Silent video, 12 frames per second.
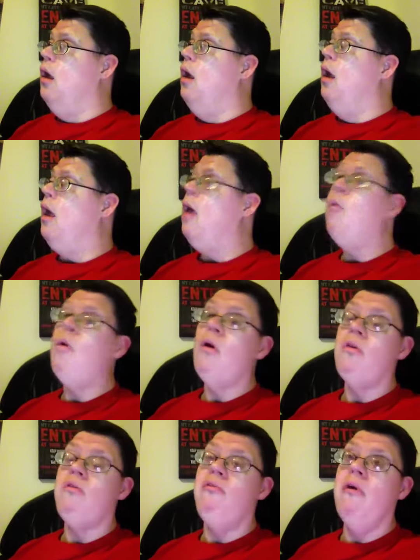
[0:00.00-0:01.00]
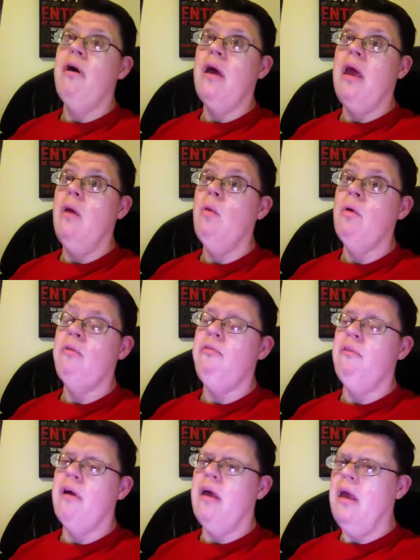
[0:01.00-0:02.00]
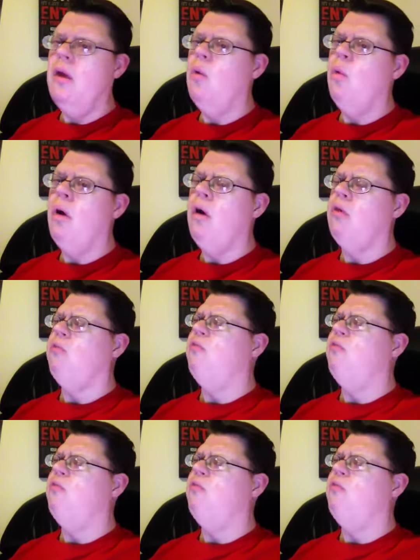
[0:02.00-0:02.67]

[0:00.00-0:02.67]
He was he was he was